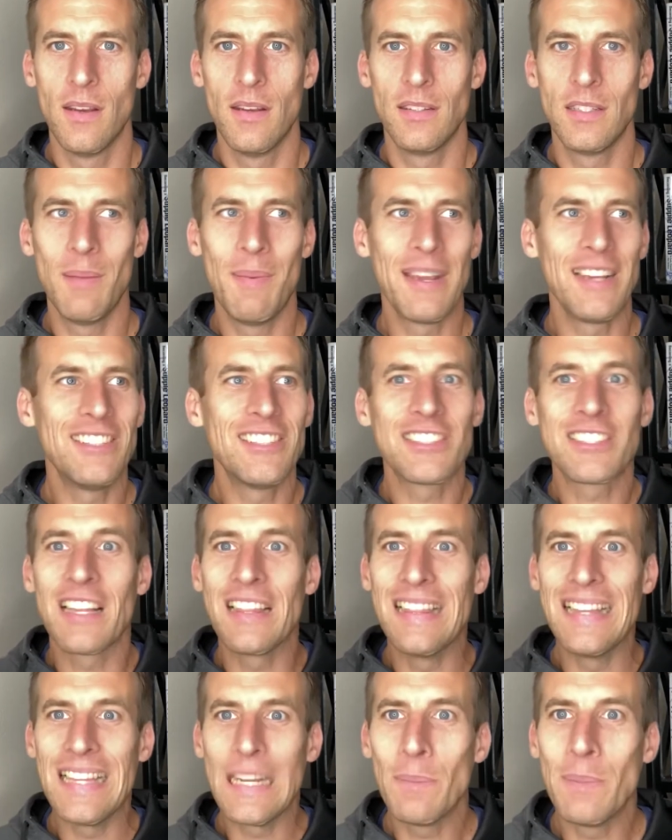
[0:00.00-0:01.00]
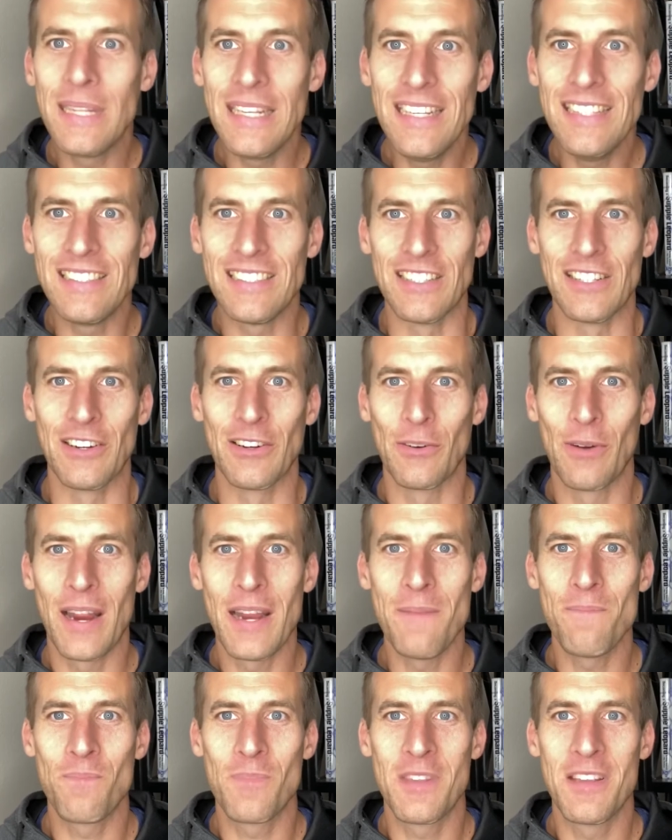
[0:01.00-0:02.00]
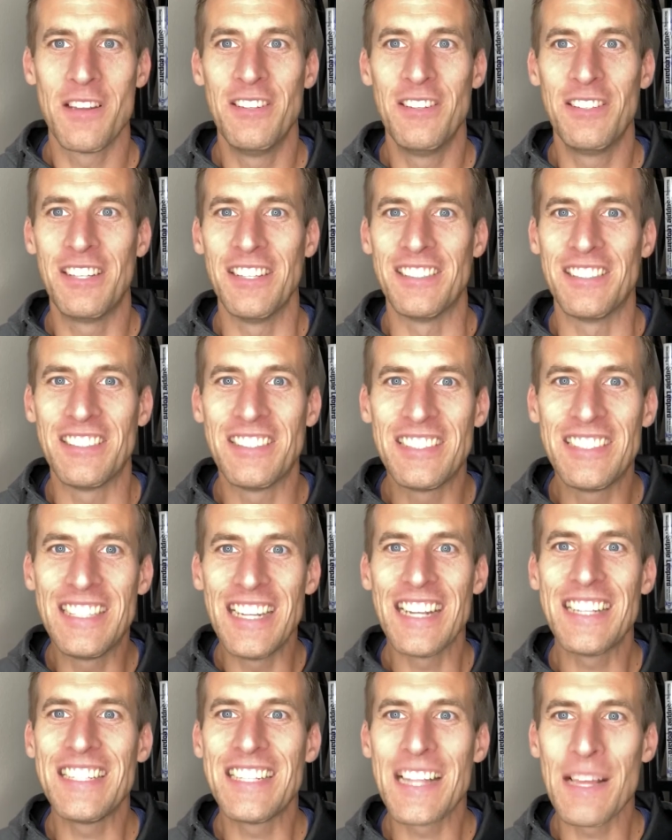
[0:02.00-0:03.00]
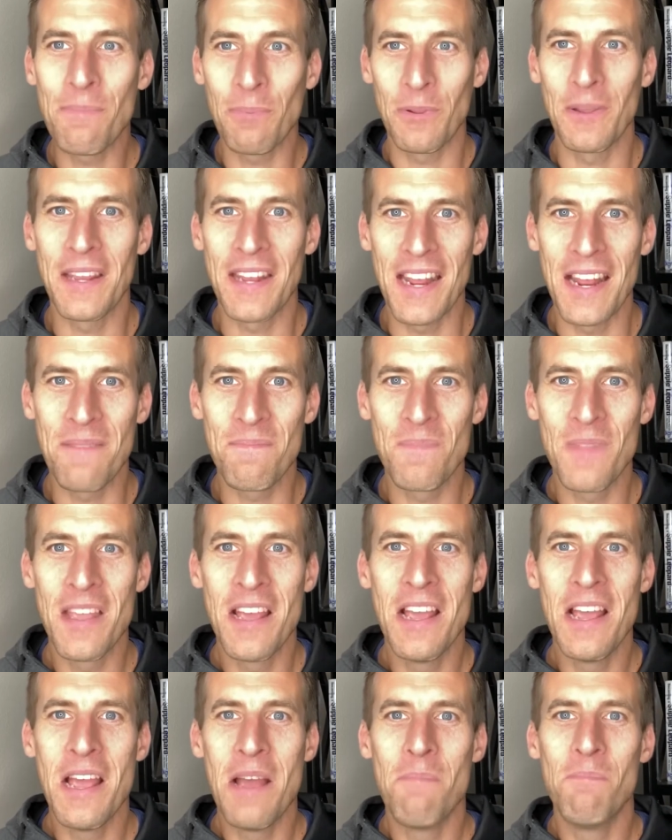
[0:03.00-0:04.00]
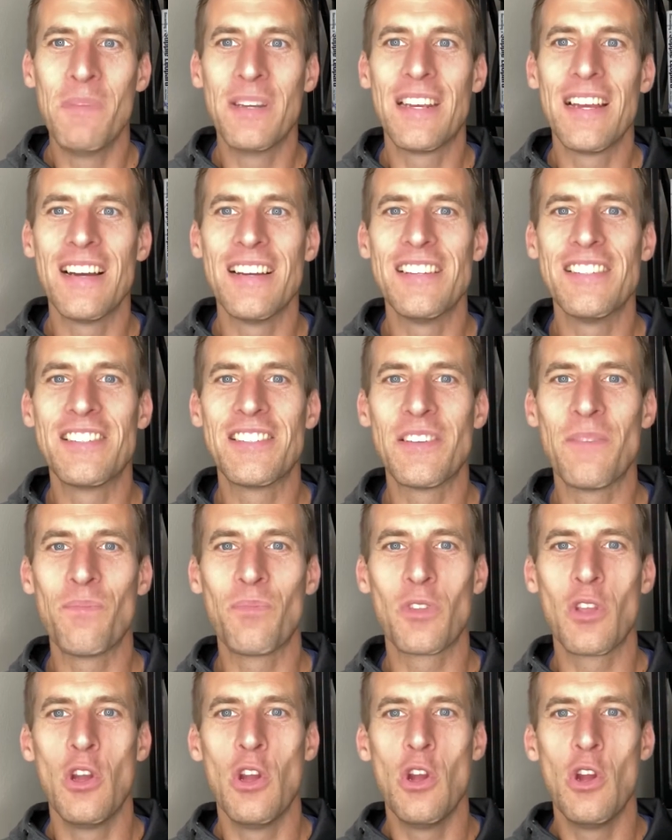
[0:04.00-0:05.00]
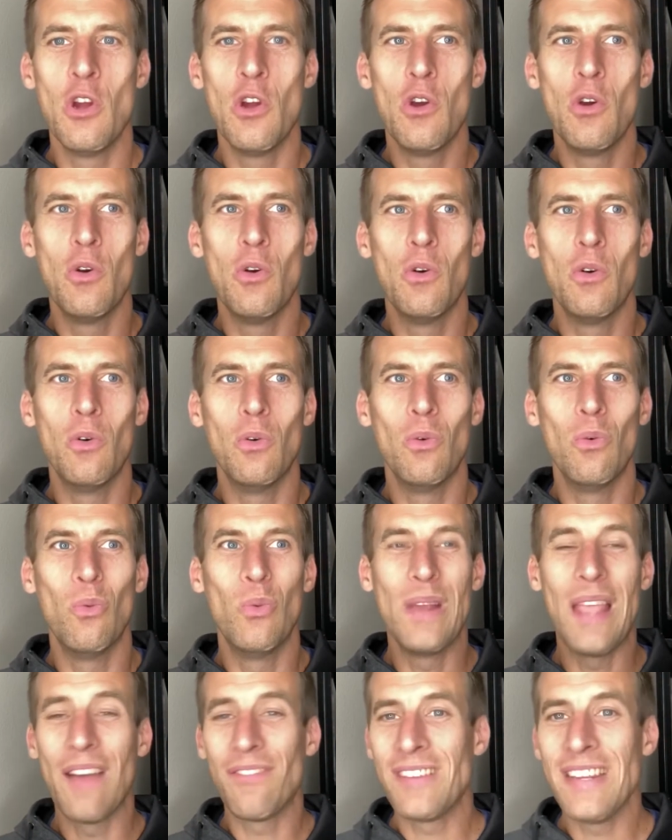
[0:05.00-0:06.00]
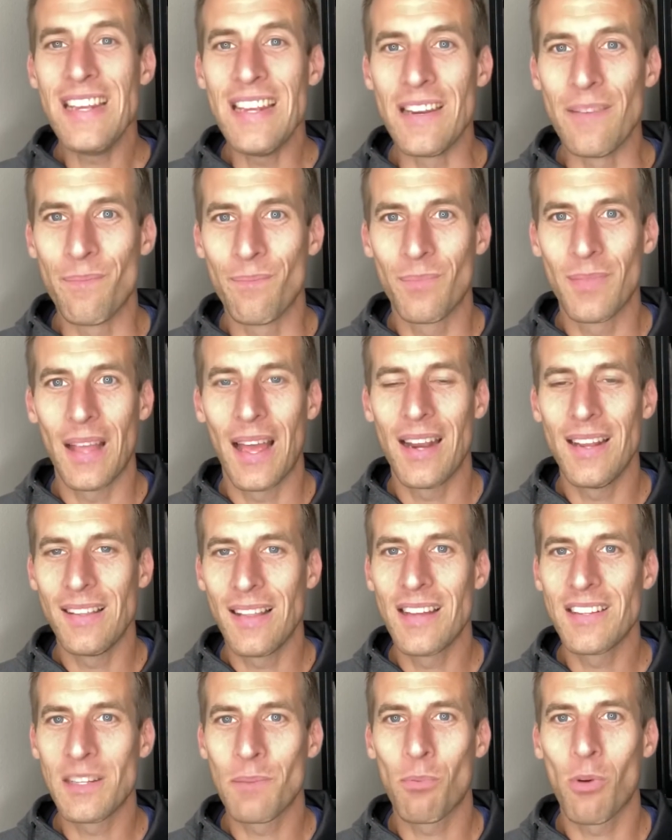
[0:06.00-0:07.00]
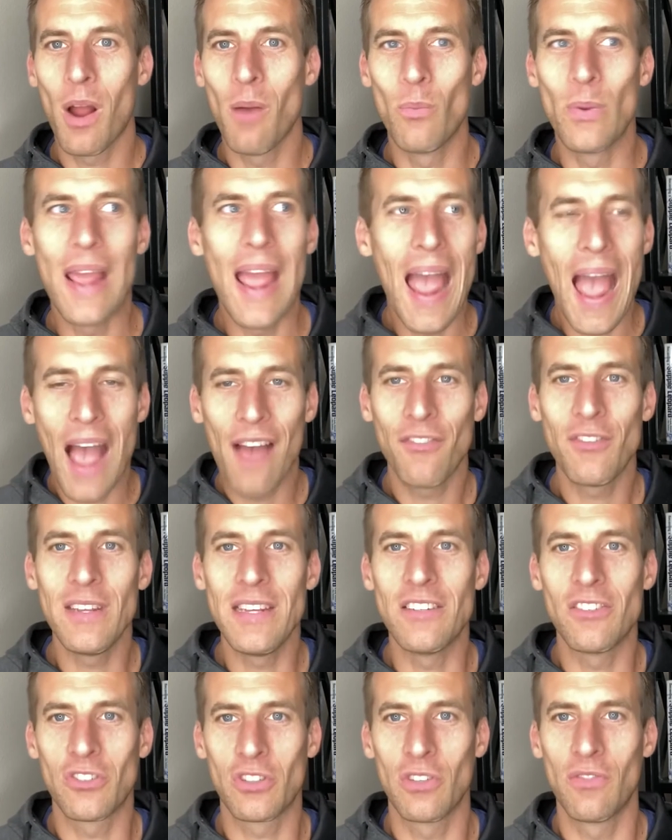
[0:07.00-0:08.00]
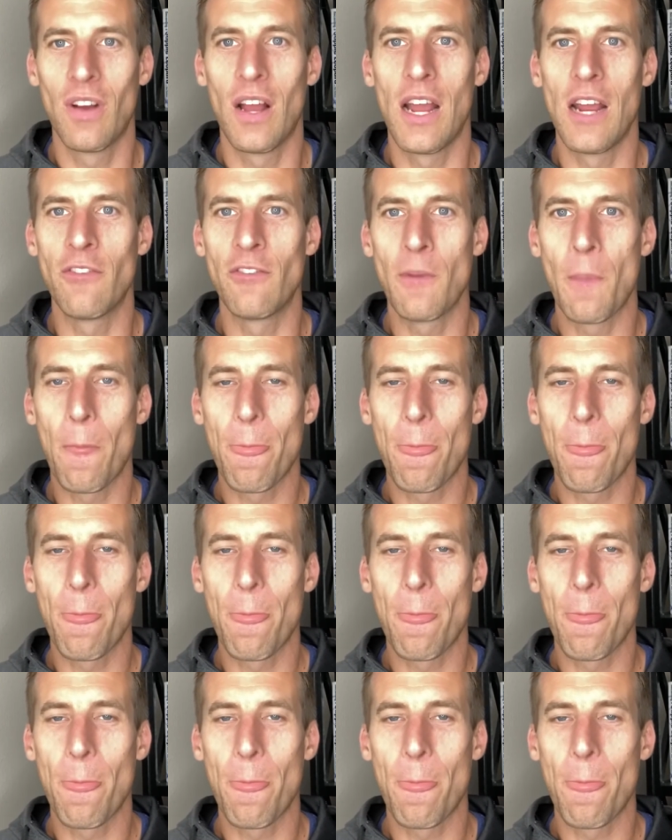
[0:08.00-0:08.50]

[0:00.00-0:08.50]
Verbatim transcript: To make it just a little bit easier, right? to stick to the plan because we have to eat. That, that's the problem. We have to eat to survive.